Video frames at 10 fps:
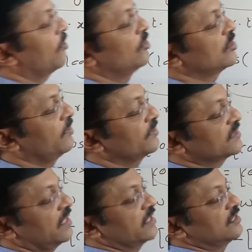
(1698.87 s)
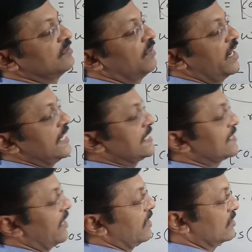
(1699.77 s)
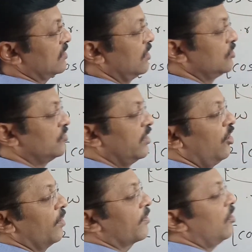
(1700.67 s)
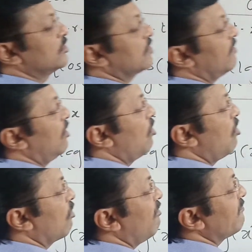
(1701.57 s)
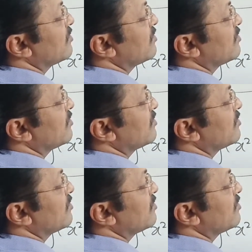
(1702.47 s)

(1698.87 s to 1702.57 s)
of cos of x is minus sine x. So derivative of cos of log of